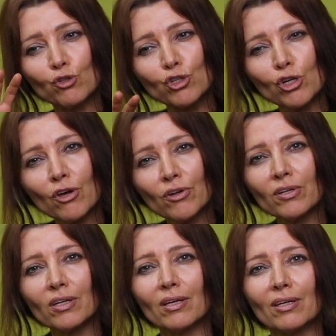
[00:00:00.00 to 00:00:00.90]

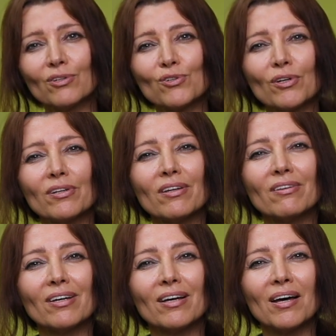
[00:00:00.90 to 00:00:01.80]
journey into
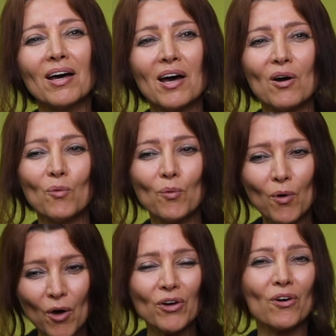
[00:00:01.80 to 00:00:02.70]
another
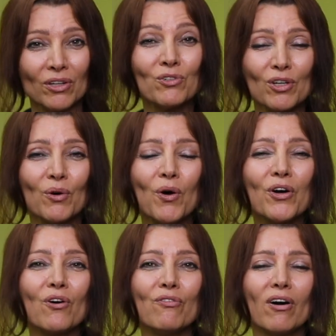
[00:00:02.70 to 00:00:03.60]
work, into a
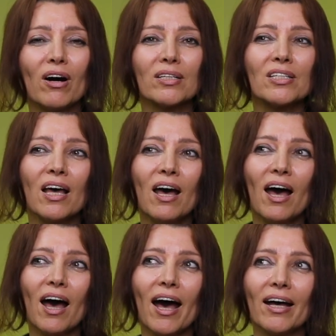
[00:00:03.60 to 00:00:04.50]
work of art,
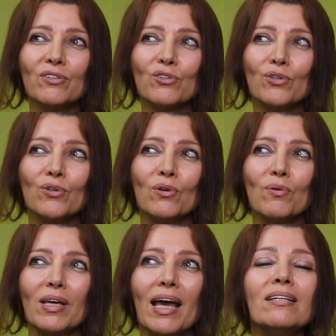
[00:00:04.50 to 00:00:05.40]
and you
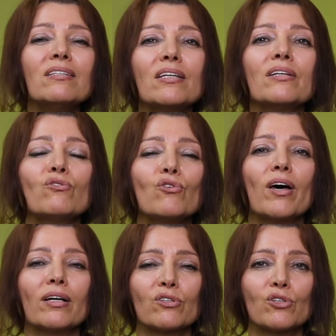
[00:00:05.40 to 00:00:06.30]
enter into
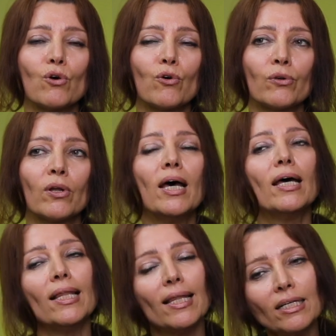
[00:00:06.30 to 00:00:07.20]
that zone.
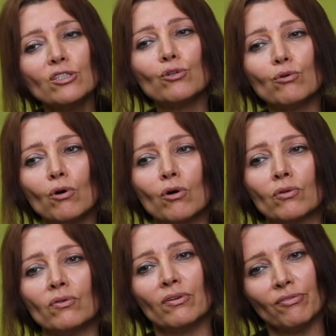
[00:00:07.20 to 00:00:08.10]
Later
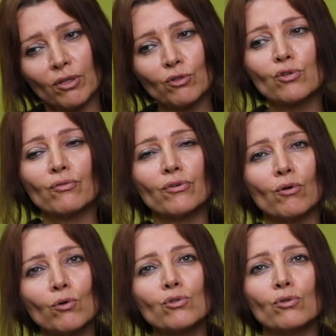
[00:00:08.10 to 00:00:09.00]
on, the philosopher
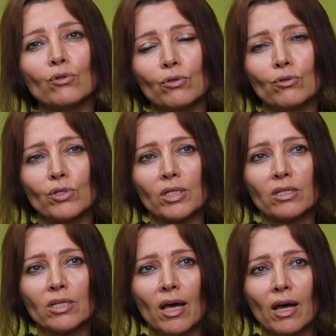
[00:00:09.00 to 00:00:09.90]
also used
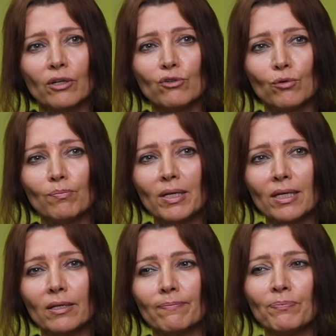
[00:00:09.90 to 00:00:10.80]
it to
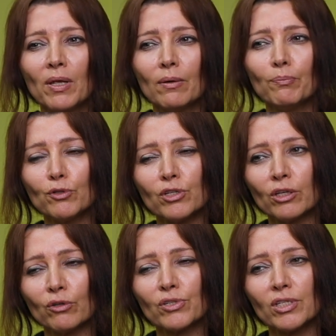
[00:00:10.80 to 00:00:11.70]
mean
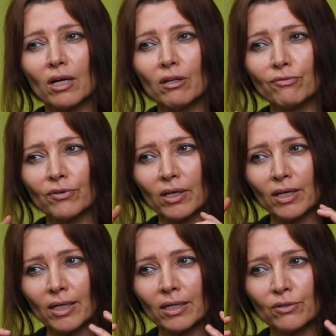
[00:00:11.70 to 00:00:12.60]
putting yourself
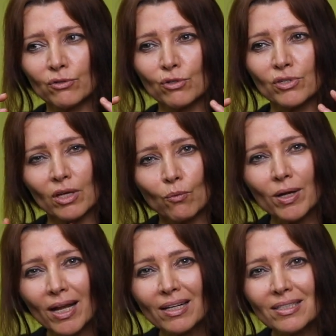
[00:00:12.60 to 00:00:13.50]
into
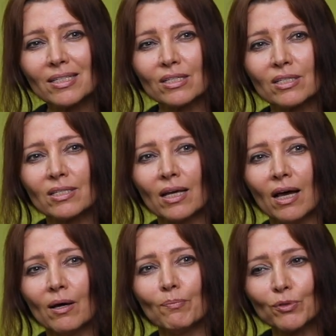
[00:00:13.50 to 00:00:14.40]
someone else's
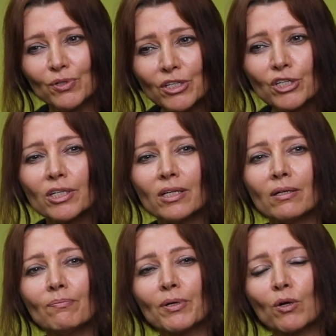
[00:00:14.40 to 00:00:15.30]

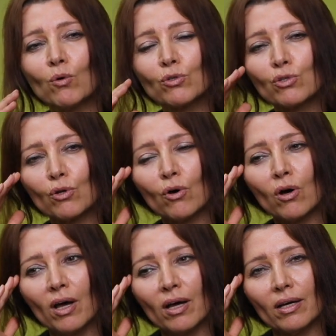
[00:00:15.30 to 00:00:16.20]
position, but
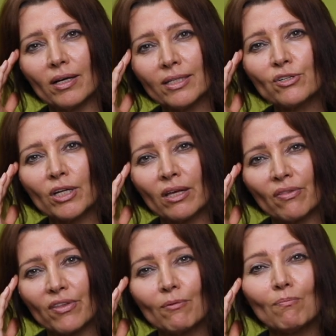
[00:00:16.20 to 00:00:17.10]
also
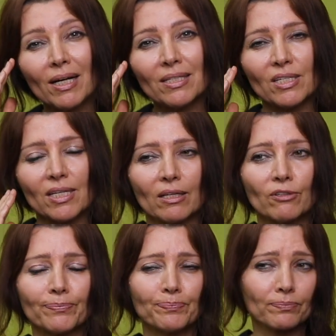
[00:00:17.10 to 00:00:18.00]
entering their
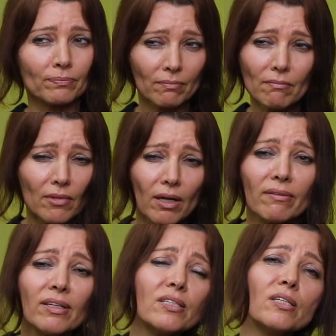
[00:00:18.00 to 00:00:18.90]
mindset. I
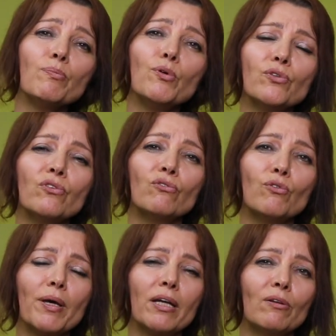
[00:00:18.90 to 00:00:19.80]
think it's important
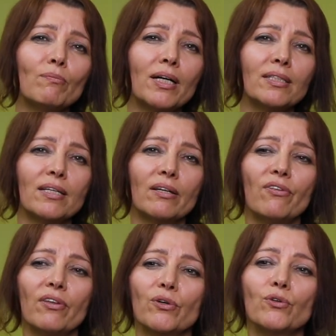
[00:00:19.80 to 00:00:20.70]
to bear in mind that
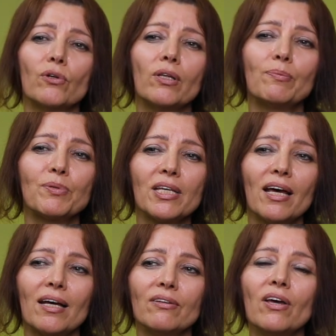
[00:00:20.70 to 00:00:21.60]
Theodor Lips
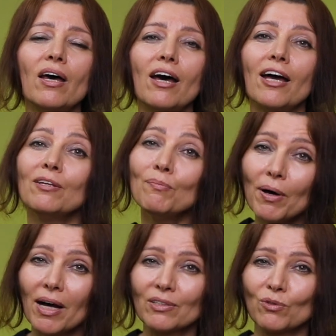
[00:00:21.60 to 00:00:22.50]
had an
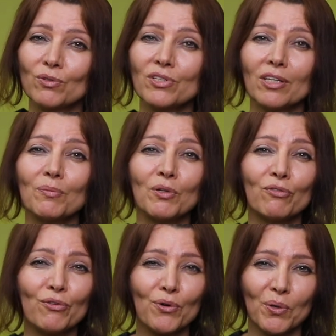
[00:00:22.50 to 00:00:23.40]
impact on Sigmund
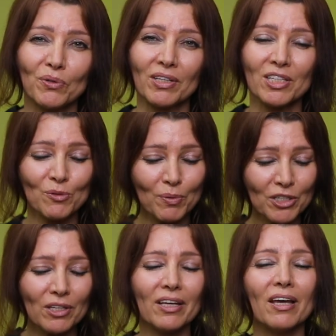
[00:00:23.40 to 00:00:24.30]
Freud, and
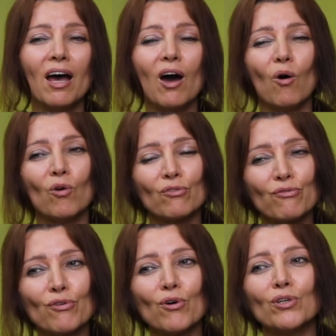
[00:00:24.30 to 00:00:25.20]
especially on
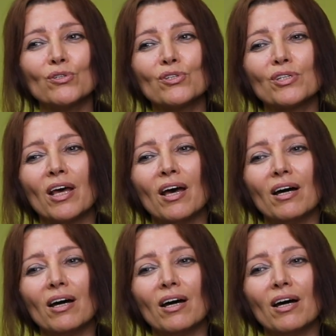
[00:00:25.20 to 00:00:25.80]
Freud's